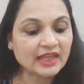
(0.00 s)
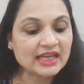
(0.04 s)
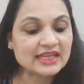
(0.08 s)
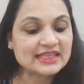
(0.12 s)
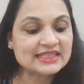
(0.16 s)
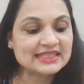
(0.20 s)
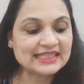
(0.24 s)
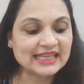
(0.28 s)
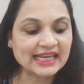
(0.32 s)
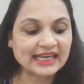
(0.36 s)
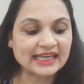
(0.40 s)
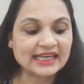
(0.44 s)

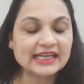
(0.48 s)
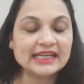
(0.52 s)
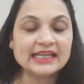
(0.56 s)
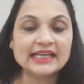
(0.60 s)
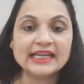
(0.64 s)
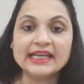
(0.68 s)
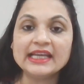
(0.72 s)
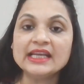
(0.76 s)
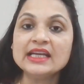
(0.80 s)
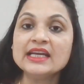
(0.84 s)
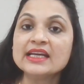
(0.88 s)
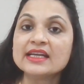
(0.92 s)

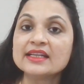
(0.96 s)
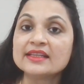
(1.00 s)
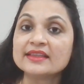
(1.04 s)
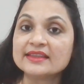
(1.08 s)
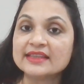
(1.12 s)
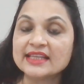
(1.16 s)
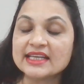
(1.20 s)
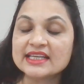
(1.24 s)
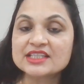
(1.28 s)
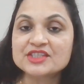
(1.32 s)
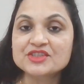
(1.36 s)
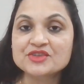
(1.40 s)
Secondly,
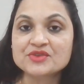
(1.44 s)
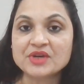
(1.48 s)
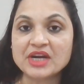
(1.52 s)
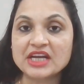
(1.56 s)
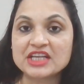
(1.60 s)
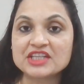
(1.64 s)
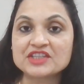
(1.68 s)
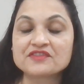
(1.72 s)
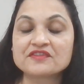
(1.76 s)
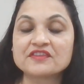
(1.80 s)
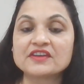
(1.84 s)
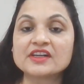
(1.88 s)
this
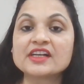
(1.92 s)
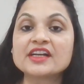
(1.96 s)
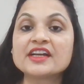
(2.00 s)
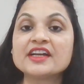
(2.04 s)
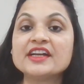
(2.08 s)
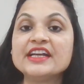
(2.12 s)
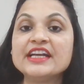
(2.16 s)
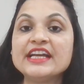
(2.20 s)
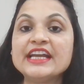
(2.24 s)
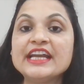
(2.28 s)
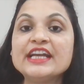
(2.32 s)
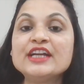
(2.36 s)
transfer
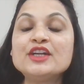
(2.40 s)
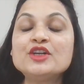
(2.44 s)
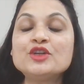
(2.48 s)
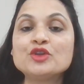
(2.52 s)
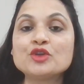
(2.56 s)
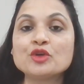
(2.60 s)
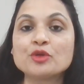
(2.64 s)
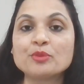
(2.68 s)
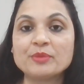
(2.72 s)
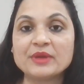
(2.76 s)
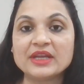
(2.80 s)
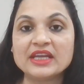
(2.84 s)
need
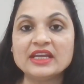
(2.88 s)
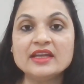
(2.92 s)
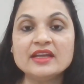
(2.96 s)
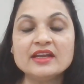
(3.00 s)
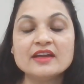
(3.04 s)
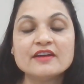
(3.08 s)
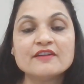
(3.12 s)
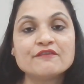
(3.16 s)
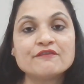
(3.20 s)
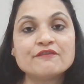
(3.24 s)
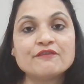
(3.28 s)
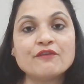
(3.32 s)
to
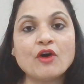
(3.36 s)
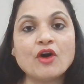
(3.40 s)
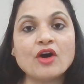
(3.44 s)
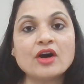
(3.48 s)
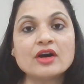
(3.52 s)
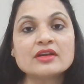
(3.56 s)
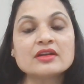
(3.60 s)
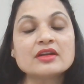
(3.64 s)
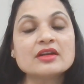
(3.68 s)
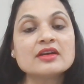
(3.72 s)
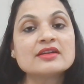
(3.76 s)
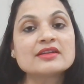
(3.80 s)
be
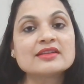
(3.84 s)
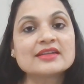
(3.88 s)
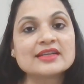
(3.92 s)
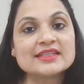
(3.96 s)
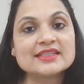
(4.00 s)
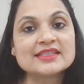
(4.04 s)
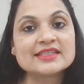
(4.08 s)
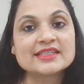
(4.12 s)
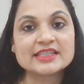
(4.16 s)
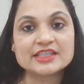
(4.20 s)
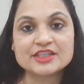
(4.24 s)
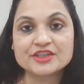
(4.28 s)
for
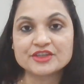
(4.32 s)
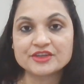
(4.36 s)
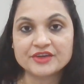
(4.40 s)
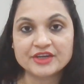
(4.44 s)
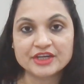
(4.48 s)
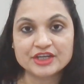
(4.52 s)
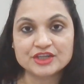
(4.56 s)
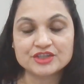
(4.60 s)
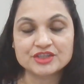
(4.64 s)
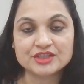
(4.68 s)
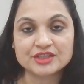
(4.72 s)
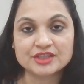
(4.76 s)

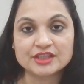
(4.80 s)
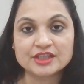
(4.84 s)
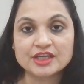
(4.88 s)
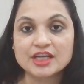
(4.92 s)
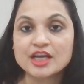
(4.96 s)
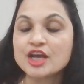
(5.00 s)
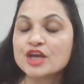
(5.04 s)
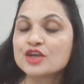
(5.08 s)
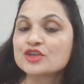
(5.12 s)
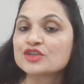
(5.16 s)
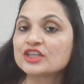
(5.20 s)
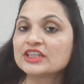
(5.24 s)
consideration.
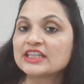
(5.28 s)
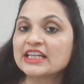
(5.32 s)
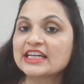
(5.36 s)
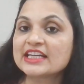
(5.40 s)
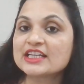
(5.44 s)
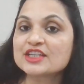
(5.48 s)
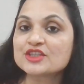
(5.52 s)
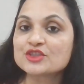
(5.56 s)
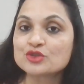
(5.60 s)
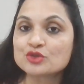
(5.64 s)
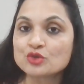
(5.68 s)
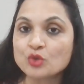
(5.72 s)
So there
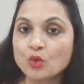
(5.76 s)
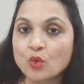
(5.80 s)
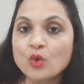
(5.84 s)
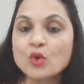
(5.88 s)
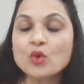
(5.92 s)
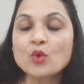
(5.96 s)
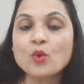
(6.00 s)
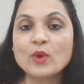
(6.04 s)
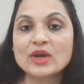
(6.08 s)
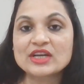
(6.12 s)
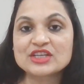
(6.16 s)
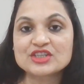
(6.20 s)
is
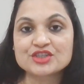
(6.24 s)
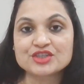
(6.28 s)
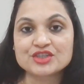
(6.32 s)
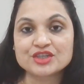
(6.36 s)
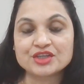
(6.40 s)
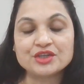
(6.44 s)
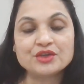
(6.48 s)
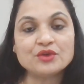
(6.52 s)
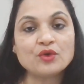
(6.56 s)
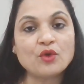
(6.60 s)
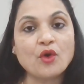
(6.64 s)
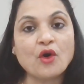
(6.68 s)
no
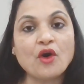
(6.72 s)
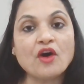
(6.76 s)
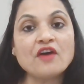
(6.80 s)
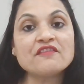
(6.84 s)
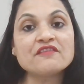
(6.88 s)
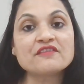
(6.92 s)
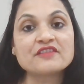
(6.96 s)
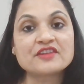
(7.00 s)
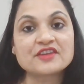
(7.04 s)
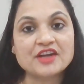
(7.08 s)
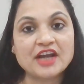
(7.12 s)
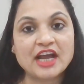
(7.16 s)
question of
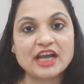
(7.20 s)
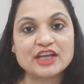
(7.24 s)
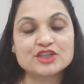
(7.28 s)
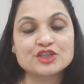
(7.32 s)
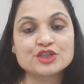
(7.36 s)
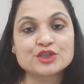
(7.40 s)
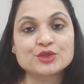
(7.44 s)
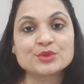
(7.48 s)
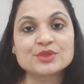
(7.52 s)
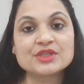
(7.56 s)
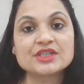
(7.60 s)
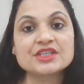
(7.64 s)

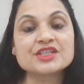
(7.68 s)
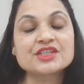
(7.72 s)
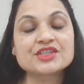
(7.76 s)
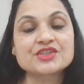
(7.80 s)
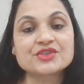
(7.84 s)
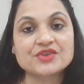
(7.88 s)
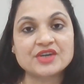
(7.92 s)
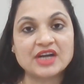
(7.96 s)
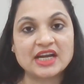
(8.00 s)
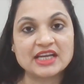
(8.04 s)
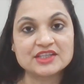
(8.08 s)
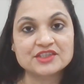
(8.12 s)

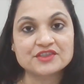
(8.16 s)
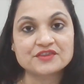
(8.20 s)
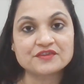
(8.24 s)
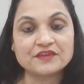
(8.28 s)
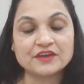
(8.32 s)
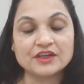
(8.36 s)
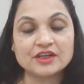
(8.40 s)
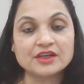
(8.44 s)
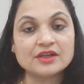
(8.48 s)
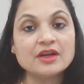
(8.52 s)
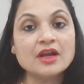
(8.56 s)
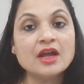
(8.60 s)
gratuitous
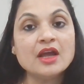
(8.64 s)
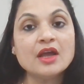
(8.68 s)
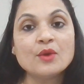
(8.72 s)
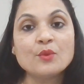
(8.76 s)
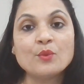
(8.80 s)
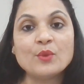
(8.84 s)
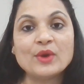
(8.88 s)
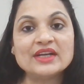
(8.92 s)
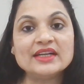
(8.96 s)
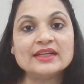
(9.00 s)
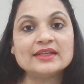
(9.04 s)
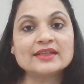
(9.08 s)
transfer
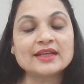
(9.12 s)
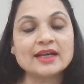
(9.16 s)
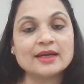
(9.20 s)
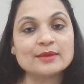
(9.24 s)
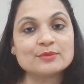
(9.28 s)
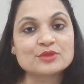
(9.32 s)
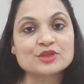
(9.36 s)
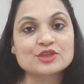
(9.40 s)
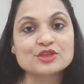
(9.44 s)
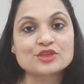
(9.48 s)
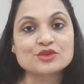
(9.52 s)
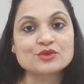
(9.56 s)
when it
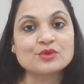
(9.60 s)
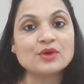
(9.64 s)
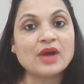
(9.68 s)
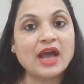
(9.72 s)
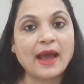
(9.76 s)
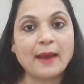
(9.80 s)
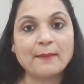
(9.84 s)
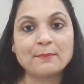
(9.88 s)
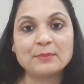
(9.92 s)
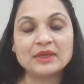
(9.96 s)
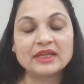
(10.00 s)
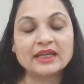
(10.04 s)
comes to
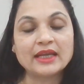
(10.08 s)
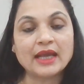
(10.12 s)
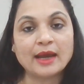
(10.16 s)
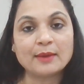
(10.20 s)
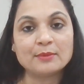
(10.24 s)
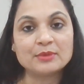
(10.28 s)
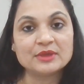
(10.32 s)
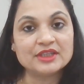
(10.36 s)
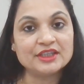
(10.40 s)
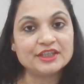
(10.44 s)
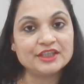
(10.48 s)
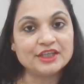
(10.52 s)

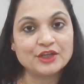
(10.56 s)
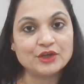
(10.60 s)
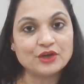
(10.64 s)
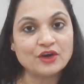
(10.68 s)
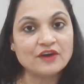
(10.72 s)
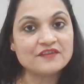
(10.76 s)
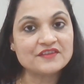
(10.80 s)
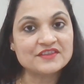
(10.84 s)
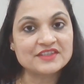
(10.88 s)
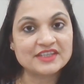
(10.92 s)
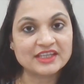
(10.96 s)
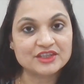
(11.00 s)
applicability
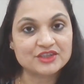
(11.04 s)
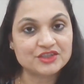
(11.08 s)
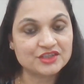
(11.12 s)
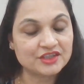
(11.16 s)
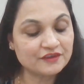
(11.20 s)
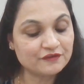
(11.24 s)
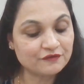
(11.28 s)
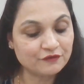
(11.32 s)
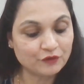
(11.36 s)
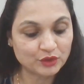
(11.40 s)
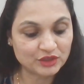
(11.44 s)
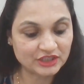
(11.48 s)
of
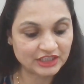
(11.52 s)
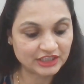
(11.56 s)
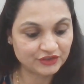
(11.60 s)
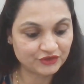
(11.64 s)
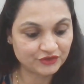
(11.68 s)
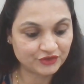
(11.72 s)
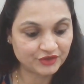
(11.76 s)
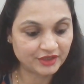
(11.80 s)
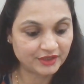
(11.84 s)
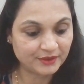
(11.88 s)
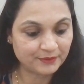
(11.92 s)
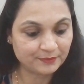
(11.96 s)
section
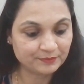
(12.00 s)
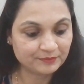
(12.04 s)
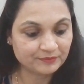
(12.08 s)
43.